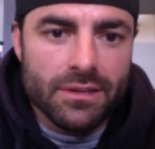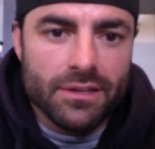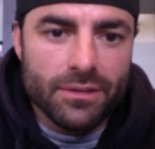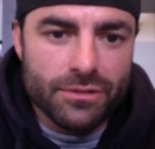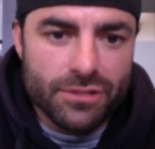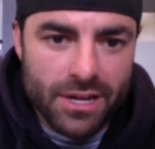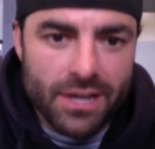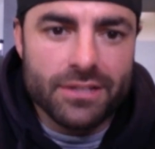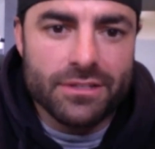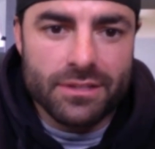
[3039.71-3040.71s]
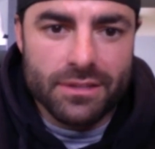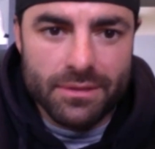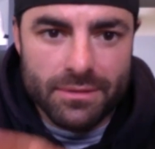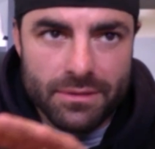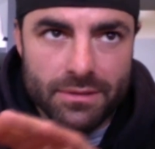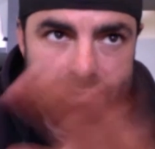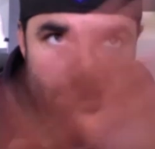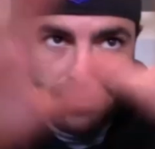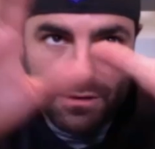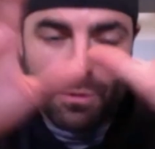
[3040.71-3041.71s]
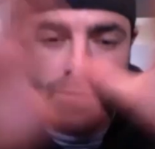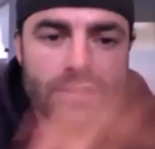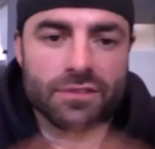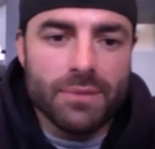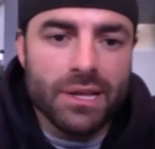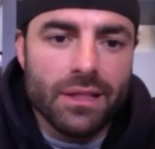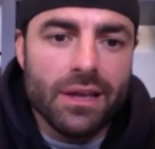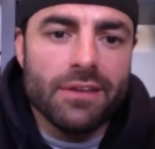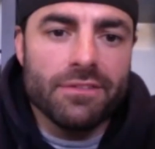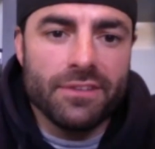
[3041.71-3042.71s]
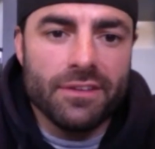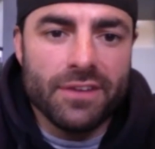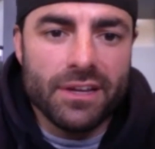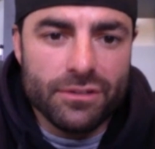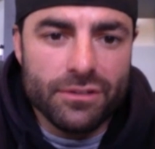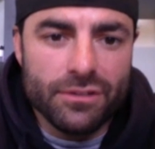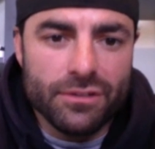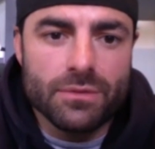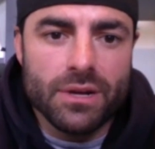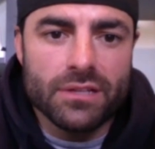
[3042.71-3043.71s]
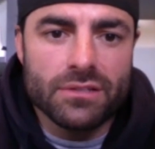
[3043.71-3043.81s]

It'll change the the the course of my life if I do this right.